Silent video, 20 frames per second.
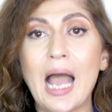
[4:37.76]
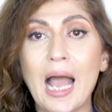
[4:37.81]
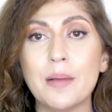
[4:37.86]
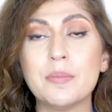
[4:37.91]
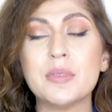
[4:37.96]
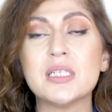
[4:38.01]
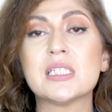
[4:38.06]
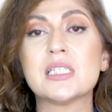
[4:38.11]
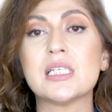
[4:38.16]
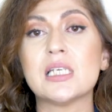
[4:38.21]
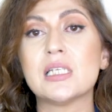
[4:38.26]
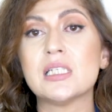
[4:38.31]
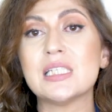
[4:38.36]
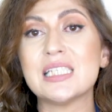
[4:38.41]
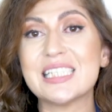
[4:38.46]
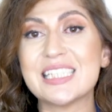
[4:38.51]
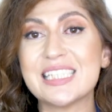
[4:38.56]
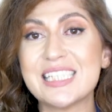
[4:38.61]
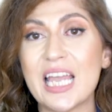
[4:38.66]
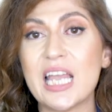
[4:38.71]
Amazon
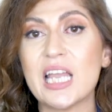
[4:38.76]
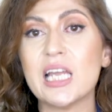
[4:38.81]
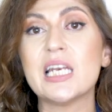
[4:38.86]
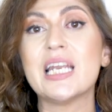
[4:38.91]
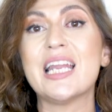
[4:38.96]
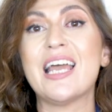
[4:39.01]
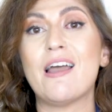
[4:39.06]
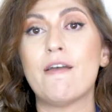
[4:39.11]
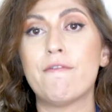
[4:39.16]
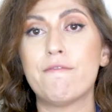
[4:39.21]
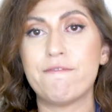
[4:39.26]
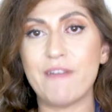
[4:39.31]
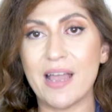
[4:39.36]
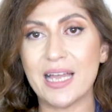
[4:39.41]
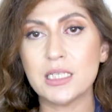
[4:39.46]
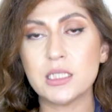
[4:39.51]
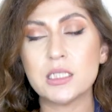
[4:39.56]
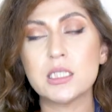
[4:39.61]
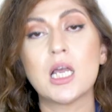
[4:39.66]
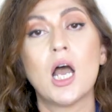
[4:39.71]
sale
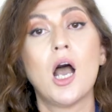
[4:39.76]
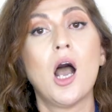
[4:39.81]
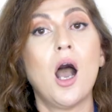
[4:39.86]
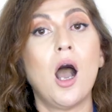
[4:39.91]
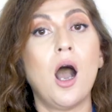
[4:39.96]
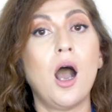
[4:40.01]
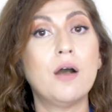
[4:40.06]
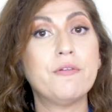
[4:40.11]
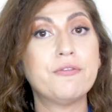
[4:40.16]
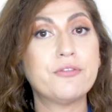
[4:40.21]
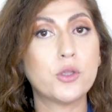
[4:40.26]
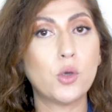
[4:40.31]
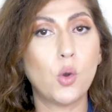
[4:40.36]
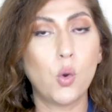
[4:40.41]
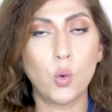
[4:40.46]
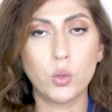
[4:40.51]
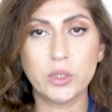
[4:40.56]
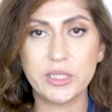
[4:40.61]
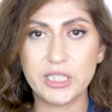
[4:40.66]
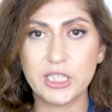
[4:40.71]
event of the
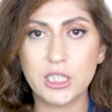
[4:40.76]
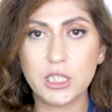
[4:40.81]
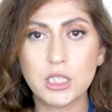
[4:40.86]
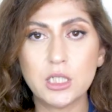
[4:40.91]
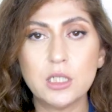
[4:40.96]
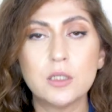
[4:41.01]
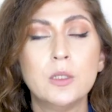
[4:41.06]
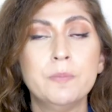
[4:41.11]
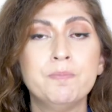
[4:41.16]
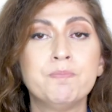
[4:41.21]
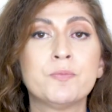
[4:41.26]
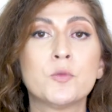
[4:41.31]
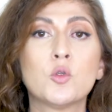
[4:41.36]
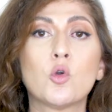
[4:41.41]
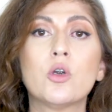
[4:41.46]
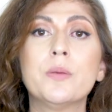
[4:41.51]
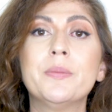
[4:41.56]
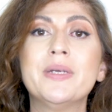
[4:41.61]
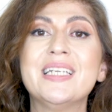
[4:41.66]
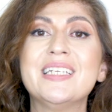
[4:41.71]
whole year,
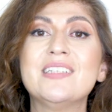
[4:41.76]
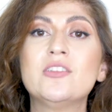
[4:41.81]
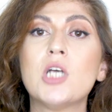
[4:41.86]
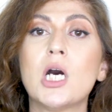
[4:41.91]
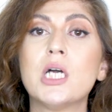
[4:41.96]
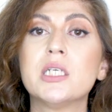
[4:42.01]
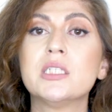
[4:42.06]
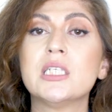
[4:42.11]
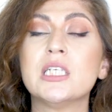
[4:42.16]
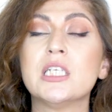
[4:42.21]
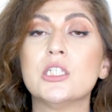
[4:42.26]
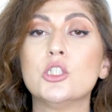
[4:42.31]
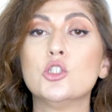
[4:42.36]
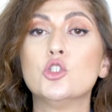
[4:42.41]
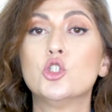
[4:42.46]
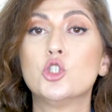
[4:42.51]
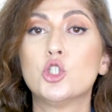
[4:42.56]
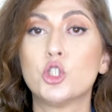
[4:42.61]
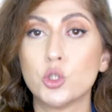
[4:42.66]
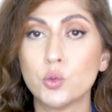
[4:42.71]
normally done
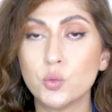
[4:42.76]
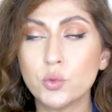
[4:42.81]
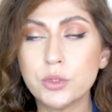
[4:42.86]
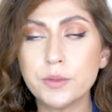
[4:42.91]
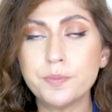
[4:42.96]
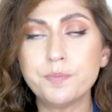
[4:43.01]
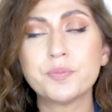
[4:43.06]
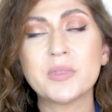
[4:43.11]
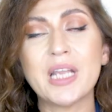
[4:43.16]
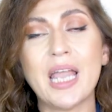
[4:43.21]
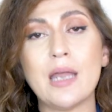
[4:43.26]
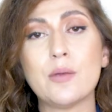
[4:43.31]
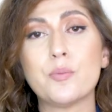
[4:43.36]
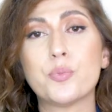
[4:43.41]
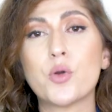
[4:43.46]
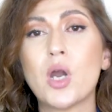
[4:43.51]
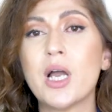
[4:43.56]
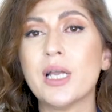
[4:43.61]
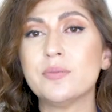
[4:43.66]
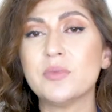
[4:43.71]
in June. And
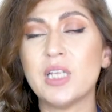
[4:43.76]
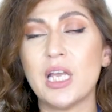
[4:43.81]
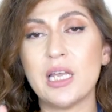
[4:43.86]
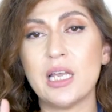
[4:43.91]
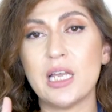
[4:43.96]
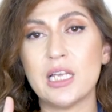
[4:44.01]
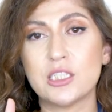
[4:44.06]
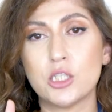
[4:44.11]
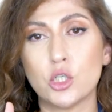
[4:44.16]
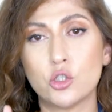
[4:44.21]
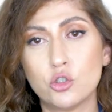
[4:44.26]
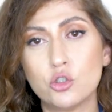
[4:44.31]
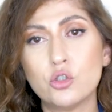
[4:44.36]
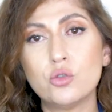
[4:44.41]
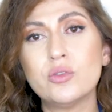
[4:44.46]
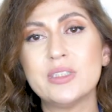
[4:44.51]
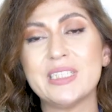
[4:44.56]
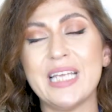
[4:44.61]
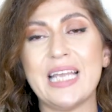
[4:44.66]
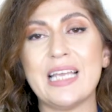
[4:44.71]
Prime Day is a
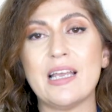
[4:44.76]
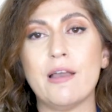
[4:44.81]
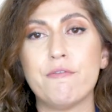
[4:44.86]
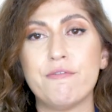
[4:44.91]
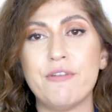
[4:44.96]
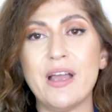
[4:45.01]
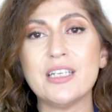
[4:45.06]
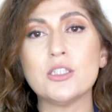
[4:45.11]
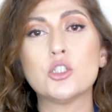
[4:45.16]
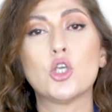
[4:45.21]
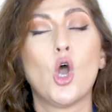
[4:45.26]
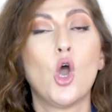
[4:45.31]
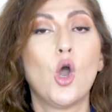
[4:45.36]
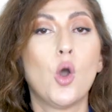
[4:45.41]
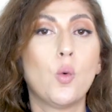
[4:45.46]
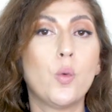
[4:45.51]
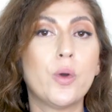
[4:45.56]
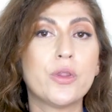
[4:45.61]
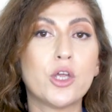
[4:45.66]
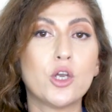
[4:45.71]
2-day event
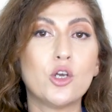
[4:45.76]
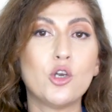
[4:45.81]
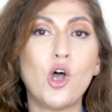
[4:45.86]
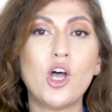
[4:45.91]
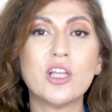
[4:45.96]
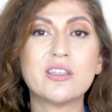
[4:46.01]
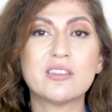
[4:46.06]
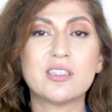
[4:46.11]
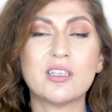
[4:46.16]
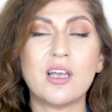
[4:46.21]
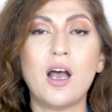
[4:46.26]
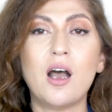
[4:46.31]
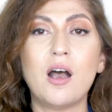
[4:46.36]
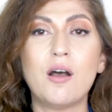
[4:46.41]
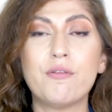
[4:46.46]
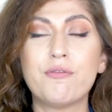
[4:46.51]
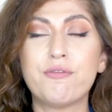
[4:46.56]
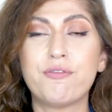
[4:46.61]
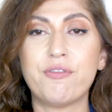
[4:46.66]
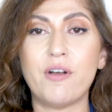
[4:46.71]
with a lot
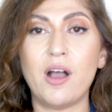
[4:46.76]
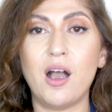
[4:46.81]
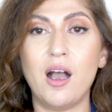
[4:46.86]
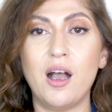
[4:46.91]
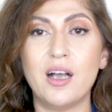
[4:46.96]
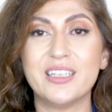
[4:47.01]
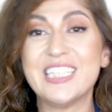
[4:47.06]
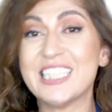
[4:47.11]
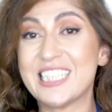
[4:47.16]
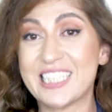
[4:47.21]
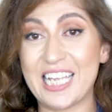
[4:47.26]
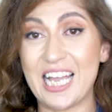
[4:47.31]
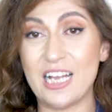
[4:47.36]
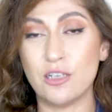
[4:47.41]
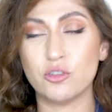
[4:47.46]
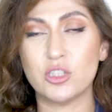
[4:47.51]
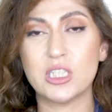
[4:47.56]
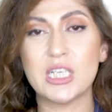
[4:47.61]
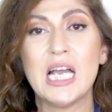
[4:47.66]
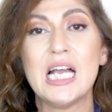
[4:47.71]
of
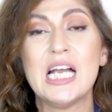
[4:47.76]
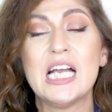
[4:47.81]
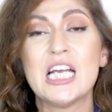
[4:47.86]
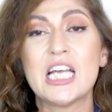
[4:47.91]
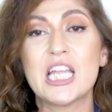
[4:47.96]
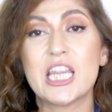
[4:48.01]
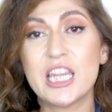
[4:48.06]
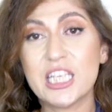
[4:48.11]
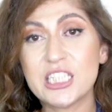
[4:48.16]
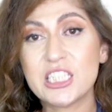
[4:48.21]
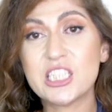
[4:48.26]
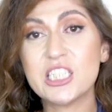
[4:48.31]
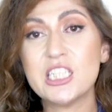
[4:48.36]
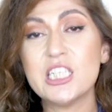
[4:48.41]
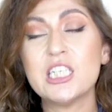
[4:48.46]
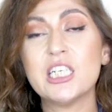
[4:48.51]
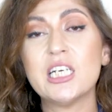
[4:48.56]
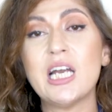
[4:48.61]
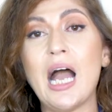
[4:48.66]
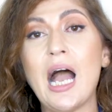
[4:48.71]
discounts. This
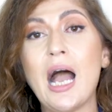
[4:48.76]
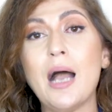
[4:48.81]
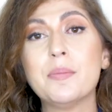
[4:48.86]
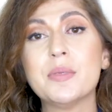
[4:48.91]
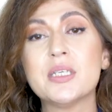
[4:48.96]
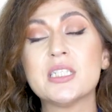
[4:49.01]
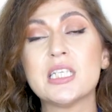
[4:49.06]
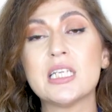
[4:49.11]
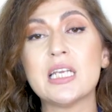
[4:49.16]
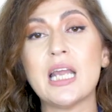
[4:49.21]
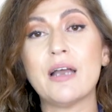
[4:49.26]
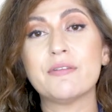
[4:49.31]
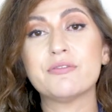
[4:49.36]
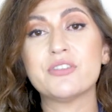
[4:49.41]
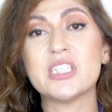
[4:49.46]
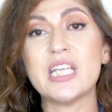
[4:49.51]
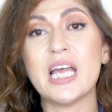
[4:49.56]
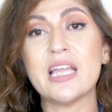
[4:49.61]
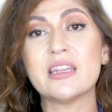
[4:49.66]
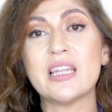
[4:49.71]
year, Amazon have
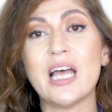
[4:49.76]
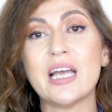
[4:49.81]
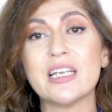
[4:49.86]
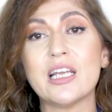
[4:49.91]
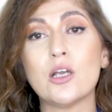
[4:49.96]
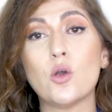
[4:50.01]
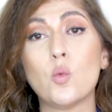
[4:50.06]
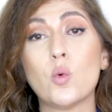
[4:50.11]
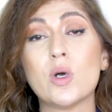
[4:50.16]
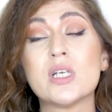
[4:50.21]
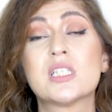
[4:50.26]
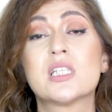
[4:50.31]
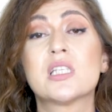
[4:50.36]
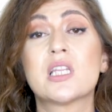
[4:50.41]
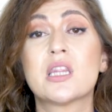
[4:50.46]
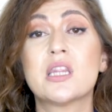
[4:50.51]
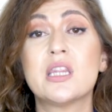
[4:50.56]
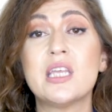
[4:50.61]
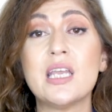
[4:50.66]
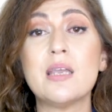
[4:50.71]
said that it was
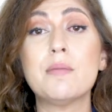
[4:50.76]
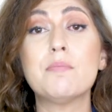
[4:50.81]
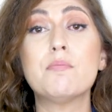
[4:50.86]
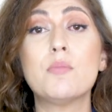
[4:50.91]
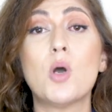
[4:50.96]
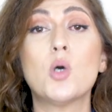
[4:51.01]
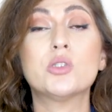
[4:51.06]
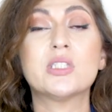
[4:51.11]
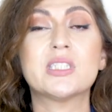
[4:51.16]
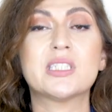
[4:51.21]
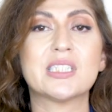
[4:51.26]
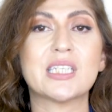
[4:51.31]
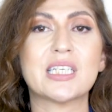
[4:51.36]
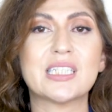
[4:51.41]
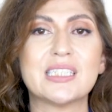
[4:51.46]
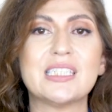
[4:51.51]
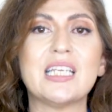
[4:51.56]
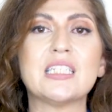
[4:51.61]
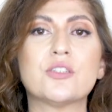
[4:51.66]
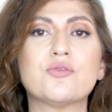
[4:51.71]
the most
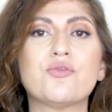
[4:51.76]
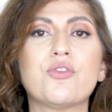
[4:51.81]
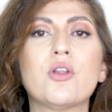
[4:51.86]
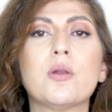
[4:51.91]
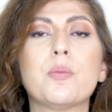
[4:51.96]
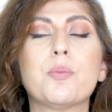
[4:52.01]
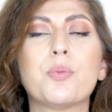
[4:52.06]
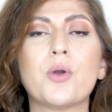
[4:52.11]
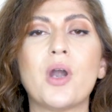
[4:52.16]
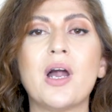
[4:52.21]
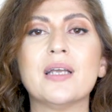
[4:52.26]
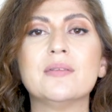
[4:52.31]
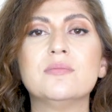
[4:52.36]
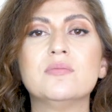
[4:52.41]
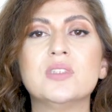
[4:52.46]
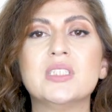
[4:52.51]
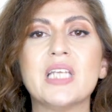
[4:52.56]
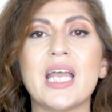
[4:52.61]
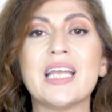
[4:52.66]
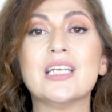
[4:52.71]
successful
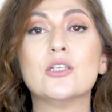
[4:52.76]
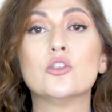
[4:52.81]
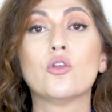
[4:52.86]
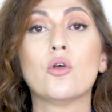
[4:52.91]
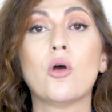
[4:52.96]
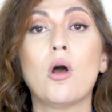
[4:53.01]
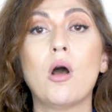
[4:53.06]
Prime Day